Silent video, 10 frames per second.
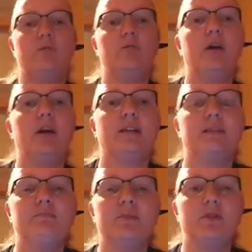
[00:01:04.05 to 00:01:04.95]
Right,
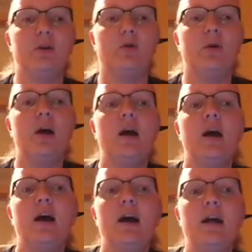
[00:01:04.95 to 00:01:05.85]
so
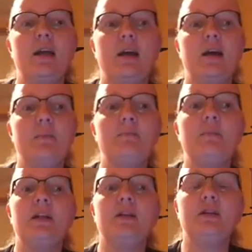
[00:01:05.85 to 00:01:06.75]
I am
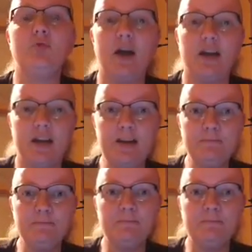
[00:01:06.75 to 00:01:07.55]
Melanie Riding,